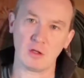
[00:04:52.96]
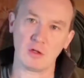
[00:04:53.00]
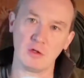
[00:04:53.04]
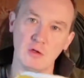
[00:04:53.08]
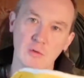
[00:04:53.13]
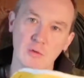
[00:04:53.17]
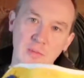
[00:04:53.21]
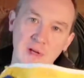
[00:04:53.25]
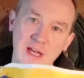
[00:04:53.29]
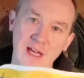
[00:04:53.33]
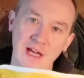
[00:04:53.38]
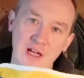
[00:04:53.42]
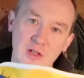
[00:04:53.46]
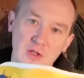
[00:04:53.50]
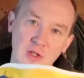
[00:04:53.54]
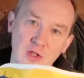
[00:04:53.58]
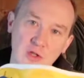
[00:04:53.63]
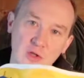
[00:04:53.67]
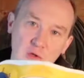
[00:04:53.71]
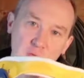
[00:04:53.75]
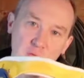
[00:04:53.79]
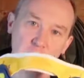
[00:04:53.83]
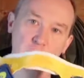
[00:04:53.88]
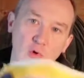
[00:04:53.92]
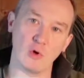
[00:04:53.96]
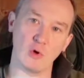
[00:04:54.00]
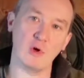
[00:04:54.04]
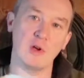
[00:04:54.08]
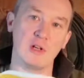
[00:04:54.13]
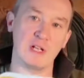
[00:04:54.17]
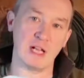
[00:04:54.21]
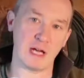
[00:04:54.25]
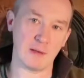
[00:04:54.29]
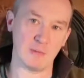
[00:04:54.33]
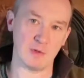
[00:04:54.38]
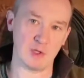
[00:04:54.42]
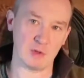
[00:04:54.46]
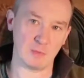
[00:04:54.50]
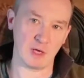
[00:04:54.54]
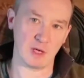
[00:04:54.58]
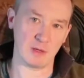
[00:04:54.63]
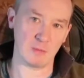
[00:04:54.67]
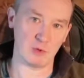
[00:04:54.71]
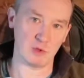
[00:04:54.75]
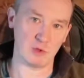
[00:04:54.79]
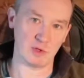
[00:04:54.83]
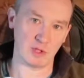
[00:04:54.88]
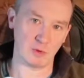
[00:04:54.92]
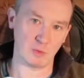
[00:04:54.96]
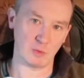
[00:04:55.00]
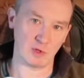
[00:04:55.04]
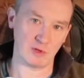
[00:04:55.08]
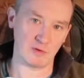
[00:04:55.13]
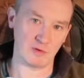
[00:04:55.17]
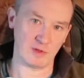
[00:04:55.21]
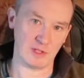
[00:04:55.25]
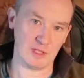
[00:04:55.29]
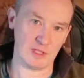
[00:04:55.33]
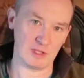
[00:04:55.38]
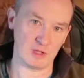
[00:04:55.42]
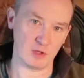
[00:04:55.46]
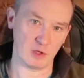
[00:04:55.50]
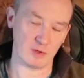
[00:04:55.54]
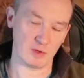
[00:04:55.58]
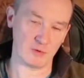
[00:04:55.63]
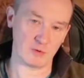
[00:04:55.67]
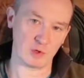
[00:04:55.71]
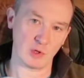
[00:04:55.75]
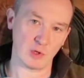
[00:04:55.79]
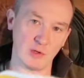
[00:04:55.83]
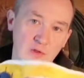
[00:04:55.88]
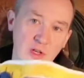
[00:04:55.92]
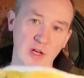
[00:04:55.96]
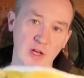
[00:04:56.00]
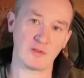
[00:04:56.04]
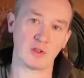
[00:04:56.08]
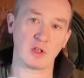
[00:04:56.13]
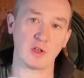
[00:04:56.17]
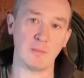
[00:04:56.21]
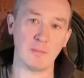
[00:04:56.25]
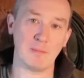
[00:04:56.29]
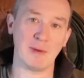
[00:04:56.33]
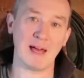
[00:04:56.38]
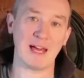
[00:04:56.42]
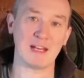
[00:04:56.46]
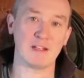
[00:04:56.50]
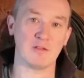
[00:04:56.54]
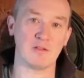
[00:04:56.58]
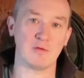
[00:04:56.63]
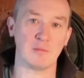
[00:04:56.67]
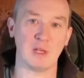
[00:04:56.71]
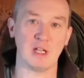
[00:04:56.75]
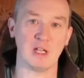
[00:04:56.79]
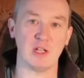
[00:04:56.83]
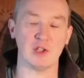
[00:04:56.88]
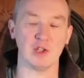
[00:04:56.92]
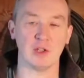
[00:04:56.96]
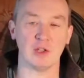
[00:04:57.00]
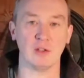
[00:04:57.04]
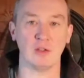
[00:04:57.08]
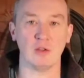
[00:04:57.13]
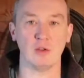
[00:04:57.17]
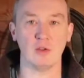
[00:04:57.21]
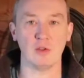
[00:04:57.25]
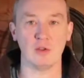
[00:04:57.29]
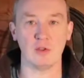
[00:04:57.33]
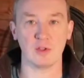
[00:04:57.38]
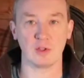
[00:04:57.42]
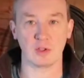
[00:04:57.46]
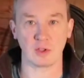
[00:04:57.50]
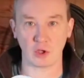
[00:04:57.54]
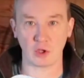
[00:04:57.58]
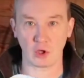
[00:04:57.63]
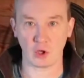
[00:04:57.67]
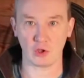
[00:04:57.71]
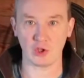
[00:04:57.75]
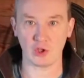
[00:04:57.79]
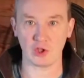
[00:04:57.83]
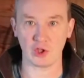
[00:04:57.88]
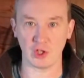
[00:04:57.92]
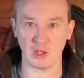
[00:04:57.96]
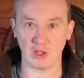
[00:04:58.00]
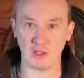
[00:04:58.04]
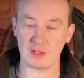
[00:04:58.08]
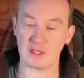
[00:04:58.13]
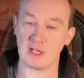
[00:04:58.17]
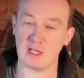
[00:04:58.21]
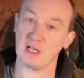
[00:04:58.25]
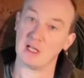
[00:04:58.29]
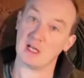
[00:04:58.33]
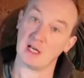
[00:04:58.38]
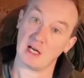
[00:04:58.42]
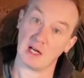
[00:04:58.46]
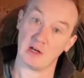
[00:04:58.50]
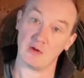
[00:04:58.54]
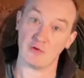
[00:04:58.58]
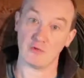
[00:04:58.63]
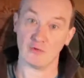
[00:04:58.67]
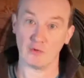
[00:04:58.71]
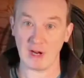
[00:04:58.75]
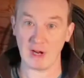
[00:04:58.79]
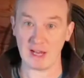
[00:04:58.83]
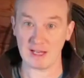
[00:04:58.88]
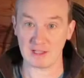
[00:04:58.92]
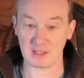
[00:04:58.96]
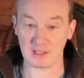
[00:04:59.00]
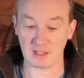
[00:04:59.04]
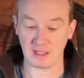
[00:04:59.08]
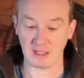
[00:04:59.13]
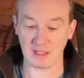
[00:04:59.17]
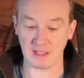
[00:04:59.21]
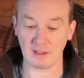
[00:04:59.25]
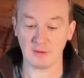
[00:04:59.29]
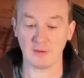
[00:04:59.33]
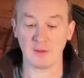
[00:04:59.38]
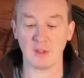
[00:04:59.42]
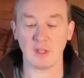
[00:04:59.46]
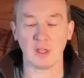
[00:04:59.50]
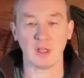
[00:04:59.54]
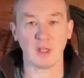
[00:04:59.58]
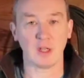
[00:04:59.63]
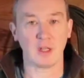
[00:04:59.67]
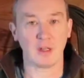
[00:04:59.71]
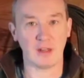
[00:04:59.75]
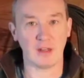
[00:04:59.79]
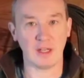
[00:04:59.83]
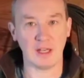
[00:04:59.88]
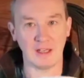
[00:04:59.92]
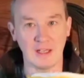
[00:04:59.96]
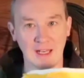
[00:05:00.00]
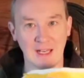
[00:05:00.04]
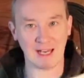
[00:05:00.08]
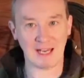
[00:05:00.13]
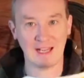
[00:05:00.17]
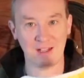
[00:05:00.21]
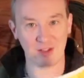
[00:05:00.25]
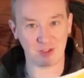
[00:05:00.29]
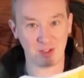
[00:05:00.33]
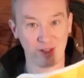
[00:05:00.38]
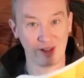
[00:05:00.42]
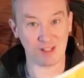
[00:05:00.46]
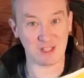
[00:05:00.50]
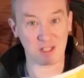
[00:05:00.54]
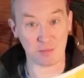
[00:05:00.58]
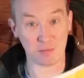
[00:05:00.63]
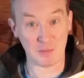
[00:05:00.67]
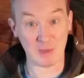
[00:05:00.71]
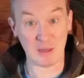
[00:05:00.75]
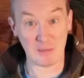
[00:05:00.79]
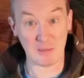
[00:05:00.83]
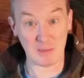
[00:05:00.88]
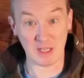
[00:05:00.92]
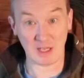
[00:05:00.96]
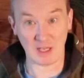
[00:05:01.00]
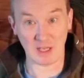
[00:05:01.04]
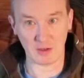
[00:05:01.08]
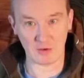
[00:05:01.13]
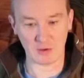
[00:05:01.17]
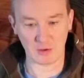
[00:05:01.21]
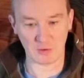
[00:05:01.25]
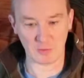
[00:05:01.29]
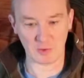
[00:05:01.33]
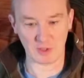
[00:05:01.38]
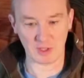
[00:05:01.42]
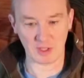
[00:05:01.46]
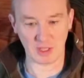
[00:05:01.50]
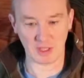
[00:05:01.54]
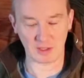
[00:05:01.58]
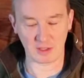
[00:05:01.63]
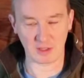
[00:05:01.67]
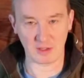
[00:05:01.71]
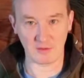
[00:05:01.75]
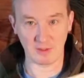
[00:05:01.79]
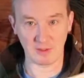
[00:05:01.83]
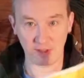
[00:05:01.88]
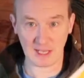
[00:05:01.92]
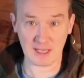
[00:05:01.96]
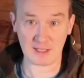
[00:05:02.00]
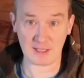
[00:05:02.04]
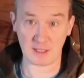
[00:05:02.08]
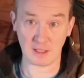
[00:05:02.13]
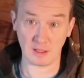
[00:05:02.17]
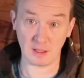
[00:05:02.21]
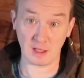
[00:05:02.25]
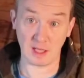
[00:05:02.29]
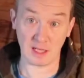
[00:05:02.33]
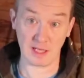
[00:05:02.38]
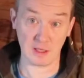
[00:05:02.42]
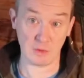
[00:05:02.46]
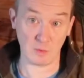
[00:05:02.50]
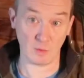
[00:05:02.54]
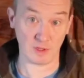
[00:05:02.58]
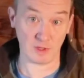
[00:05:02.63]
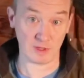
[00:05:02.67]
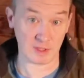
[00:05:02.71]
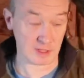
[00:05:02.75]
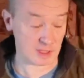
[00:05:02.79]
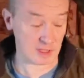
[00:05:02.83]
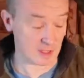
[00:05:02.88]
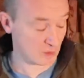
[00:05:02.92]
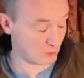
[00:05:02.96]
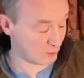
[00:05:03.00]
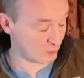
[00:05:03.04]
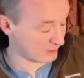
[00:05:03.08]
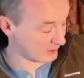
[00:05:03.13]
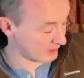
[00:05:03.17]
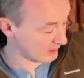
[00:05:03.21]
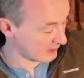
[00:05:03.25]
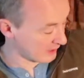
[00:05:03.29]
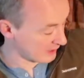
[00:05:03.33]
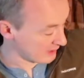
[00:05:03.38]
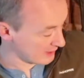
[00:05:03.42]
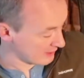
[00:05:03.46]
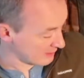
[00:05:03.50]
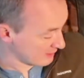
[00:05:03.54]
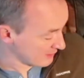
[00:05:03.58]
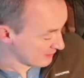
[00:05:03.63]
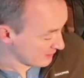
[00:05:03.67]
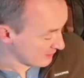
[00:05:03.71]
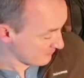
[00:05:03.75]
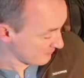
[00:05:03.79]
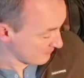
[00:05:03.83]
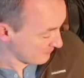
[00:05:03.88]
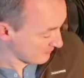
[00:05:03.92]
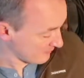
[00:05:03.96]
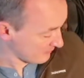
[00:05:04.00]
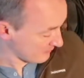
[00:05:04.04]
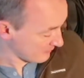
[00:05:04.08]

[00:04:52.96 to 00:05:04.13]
you may actually do more damage by putting one of these on. So if you have a combative patient who's conscious and wrestling, then actually this may be counterproductive, and that's in line with guidance.